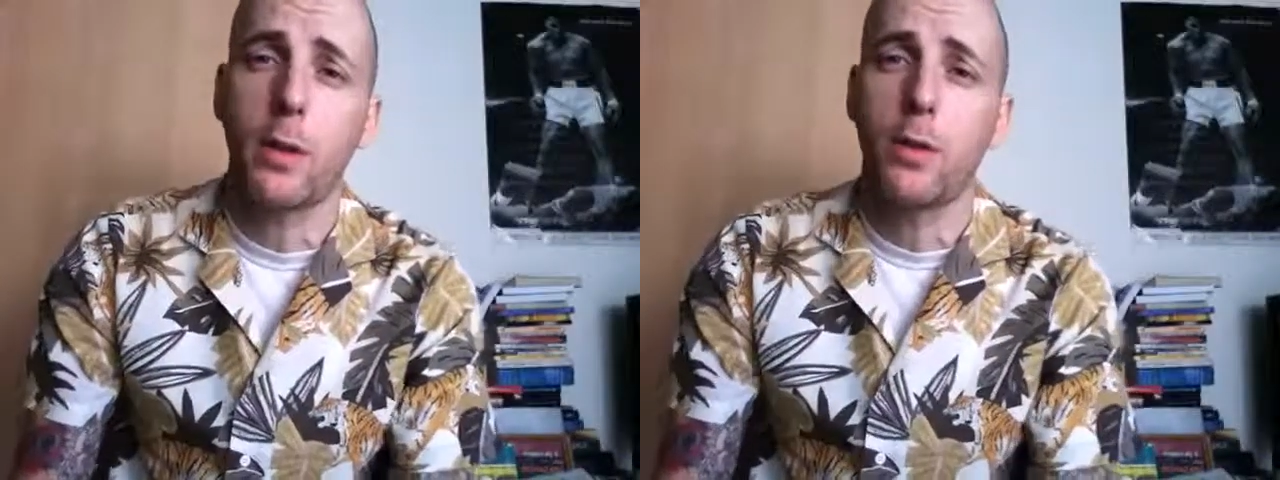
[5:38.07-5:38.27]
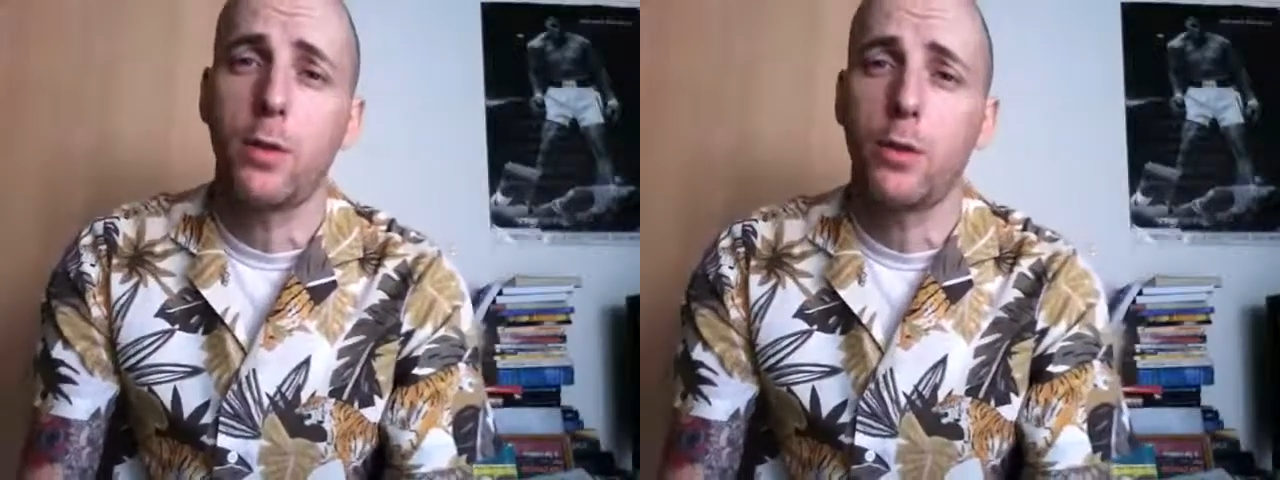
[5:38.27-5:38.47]

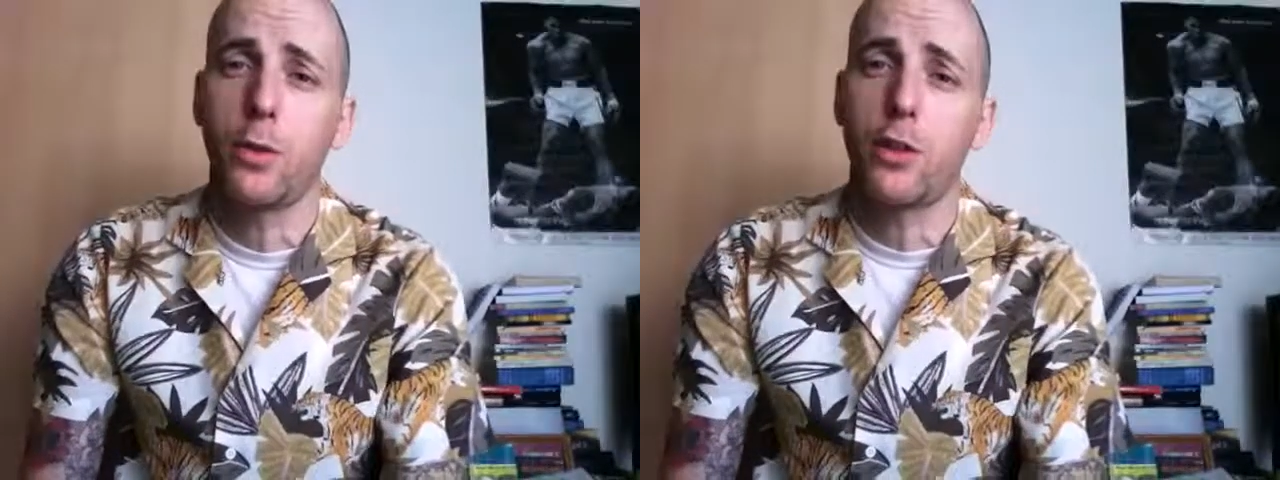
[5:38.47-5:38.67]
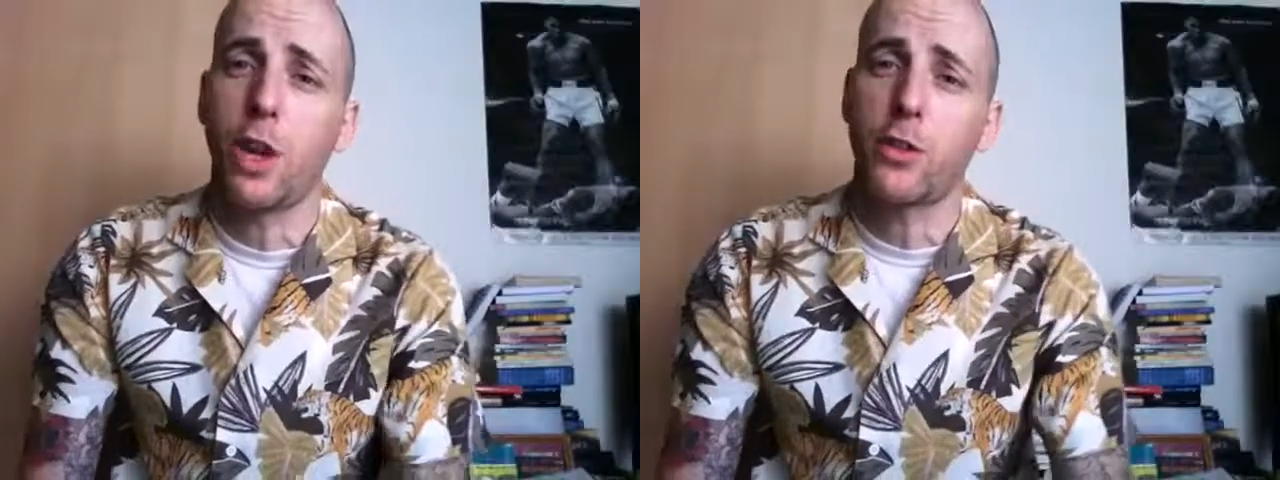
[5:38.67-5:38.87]
So even
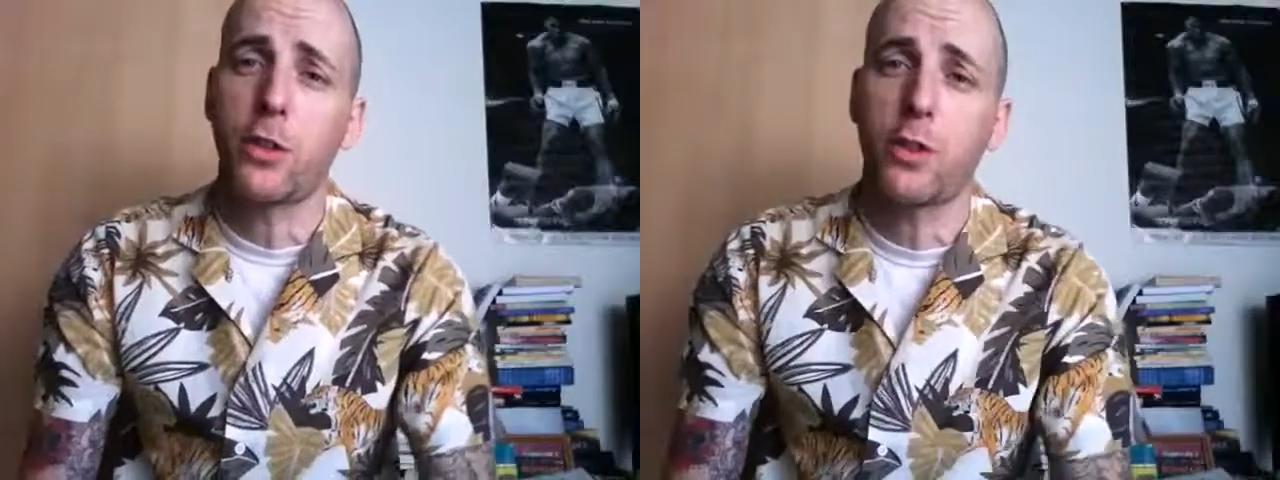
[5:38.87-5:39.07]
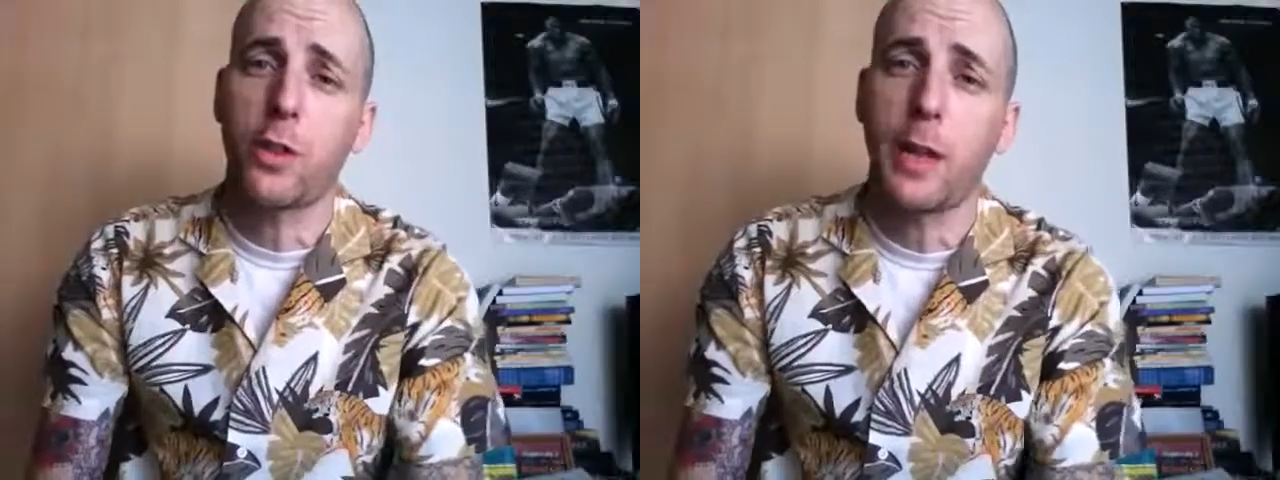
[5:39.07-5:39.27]
though
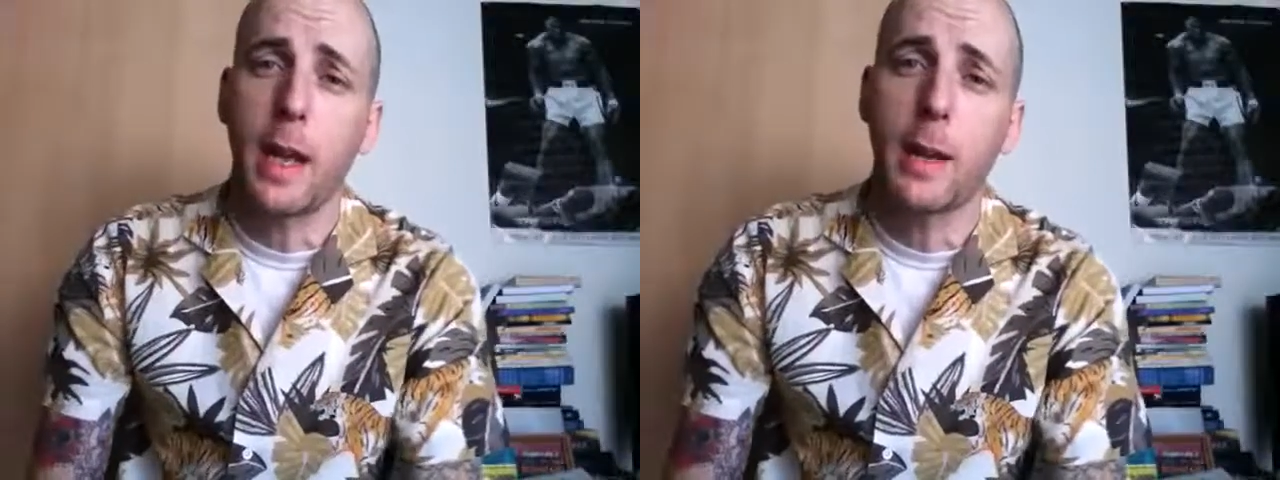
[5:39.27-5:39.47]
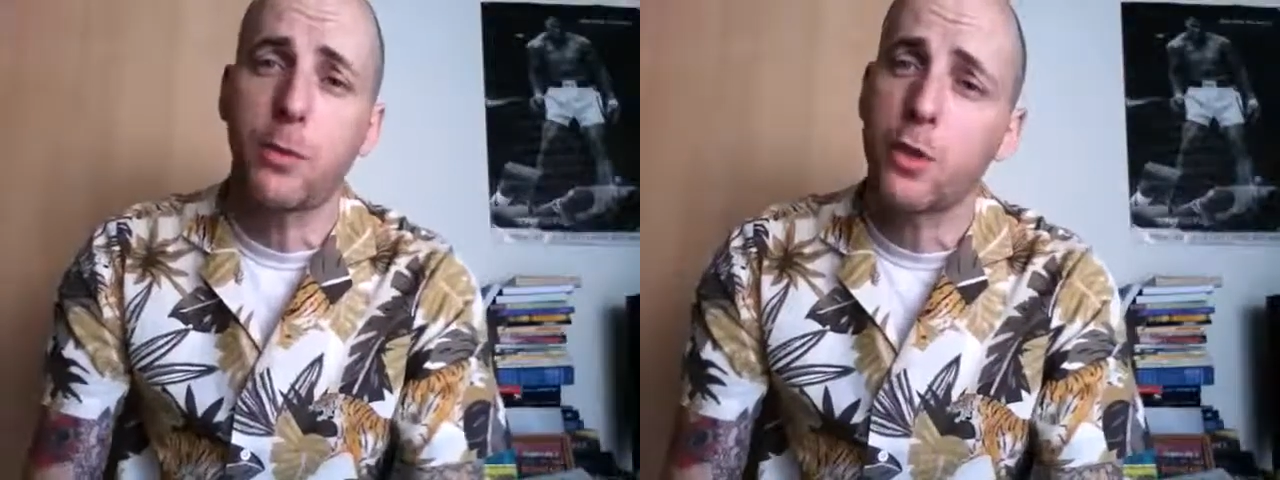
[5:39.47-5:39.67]
they're
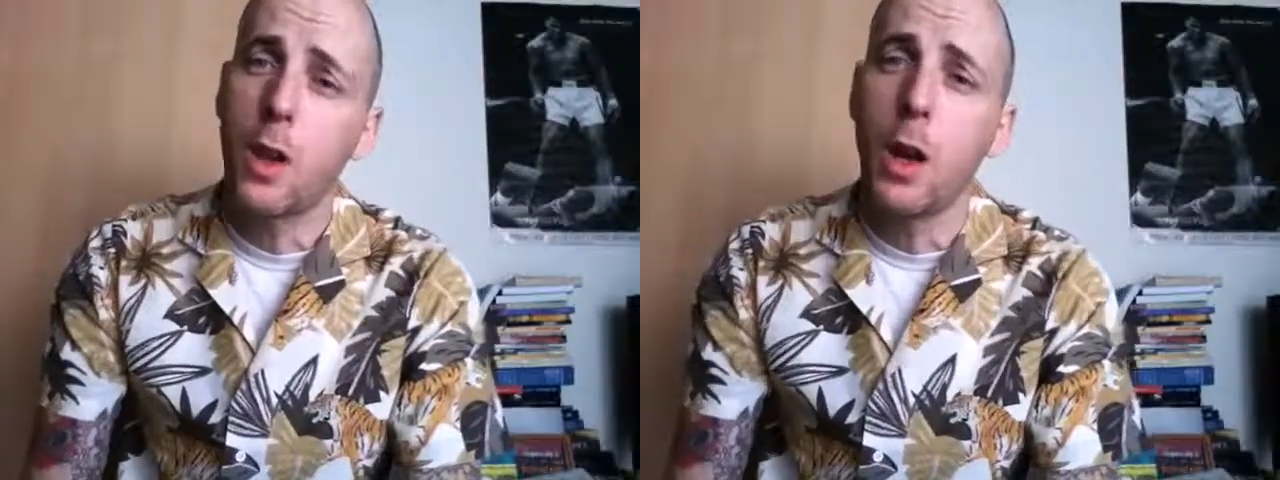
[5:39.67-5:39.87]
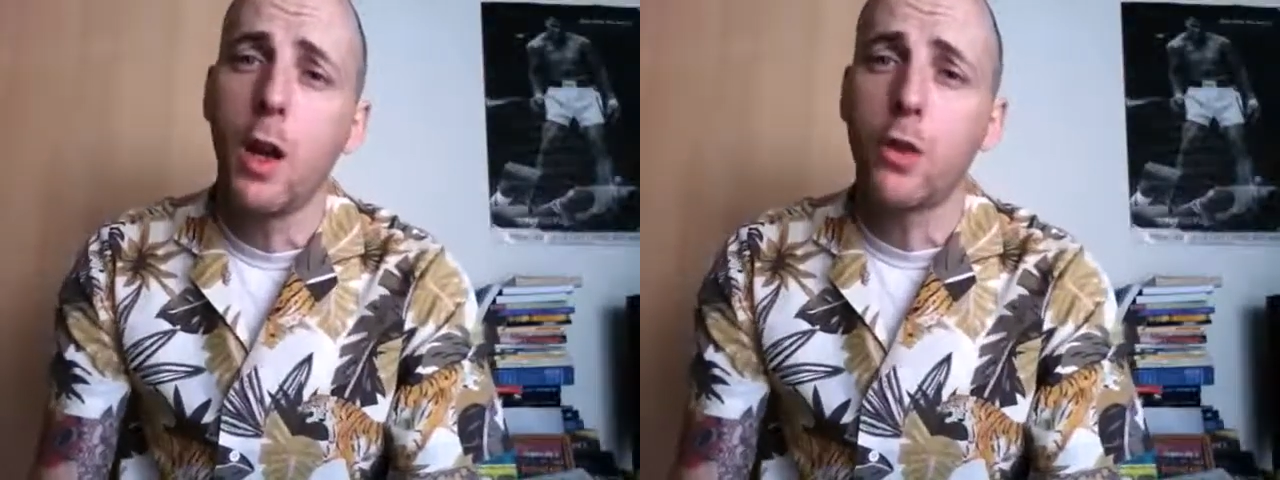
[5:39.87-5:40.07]
fantastic
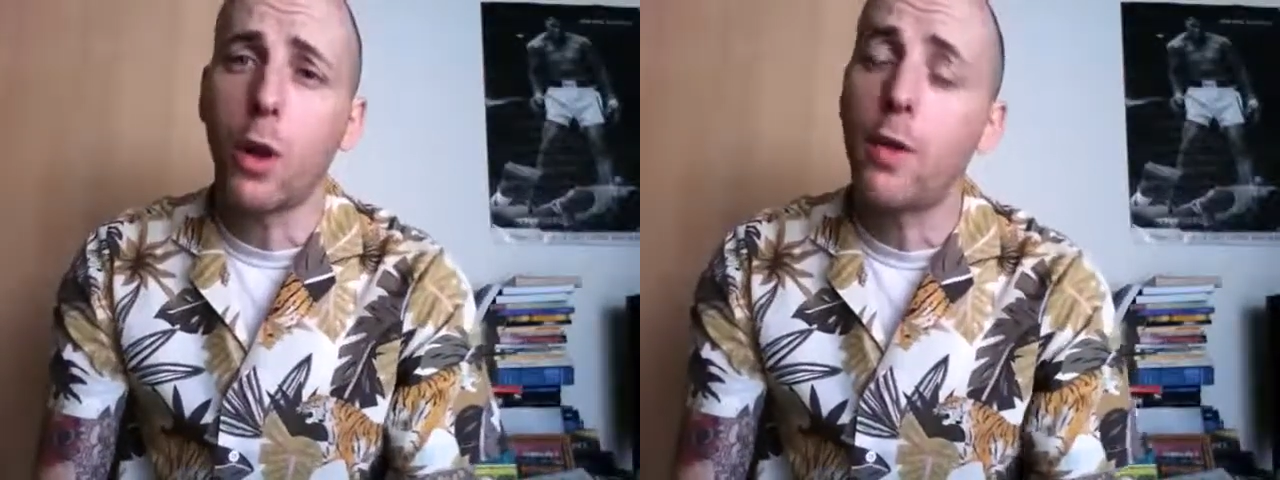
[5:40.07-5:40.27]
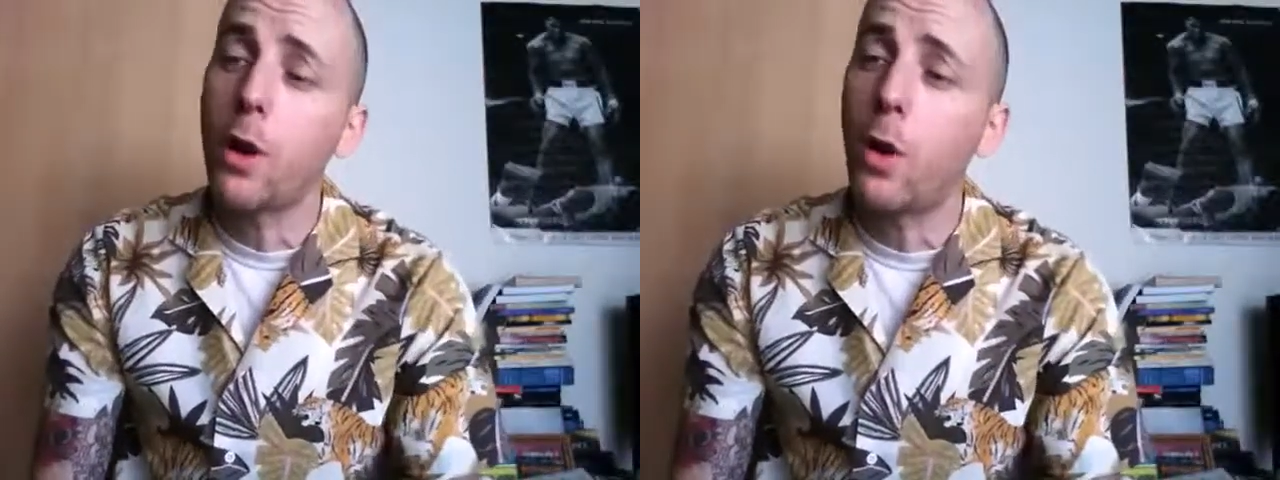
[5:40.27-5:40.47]
games and have
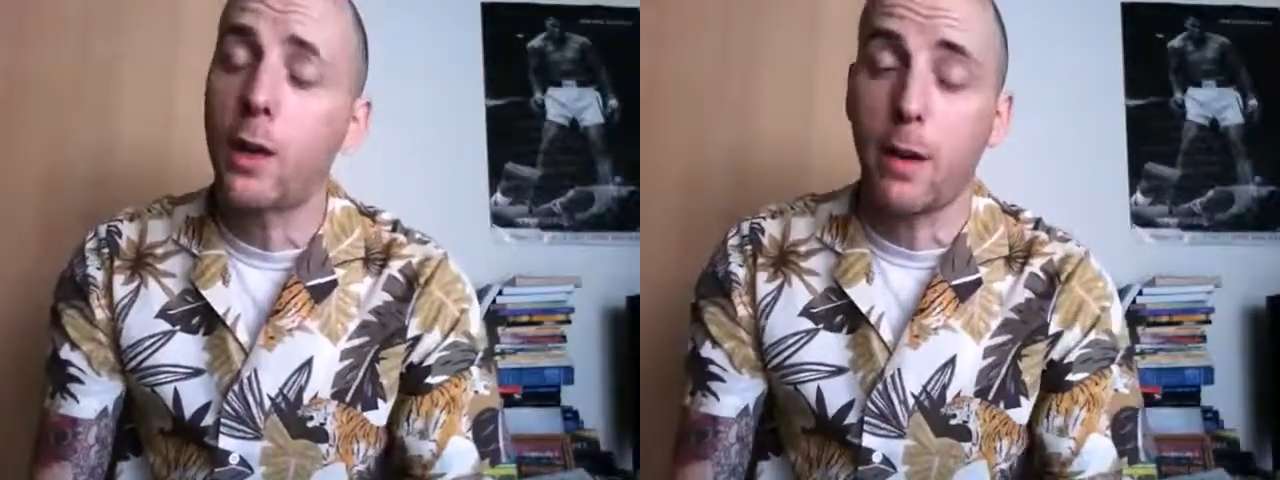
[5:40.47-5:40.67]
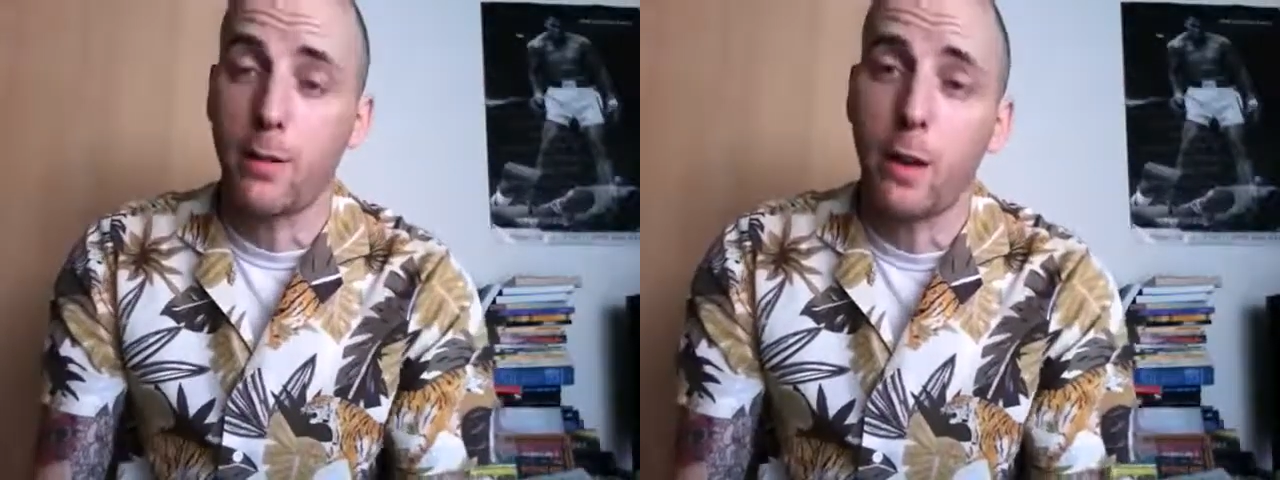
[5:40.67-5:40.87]
good
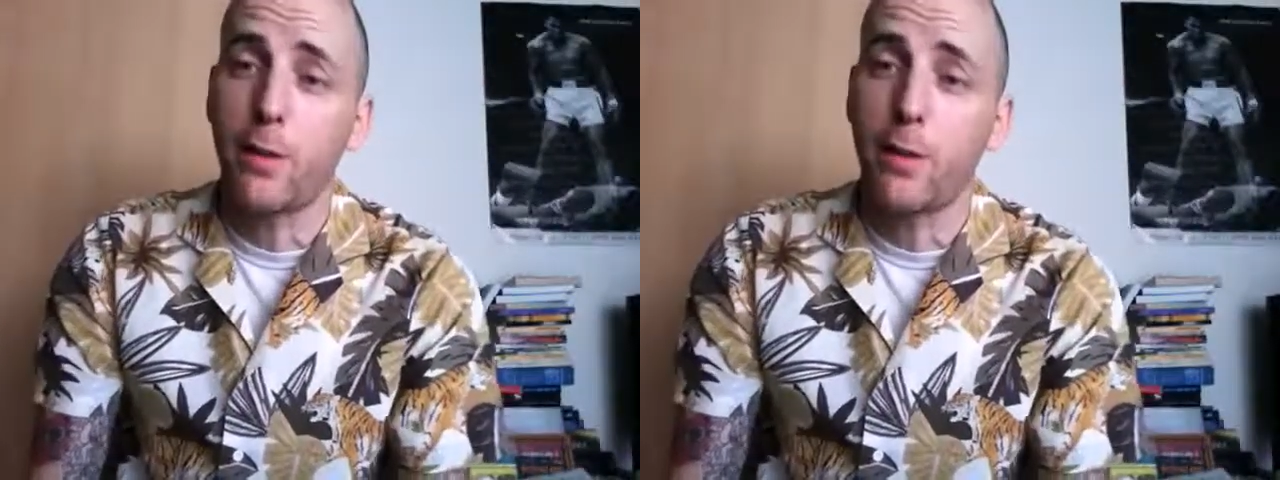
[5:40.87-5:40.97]
music,